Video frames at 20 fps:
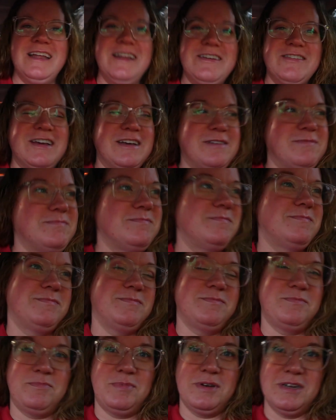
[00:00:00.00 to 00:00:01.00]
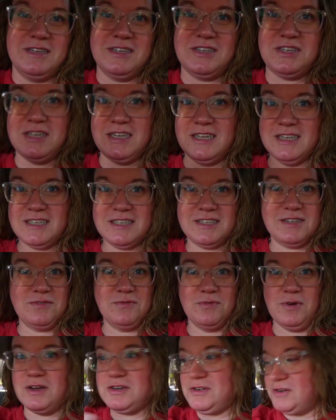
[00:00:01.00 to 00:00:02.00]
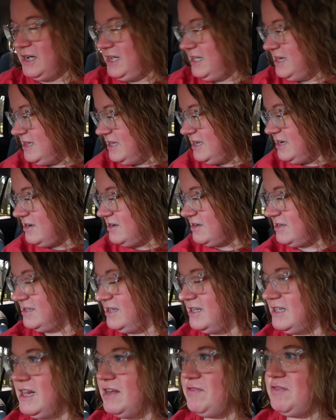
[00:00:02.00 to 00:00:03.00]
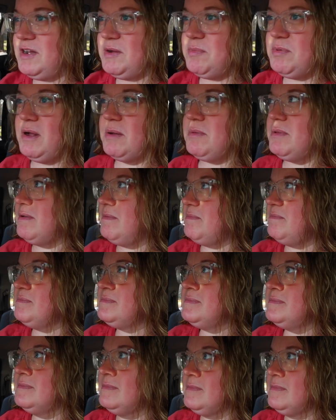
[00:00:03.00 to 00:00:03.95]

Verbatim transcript: anyway but she just walked right in there didn't have any problem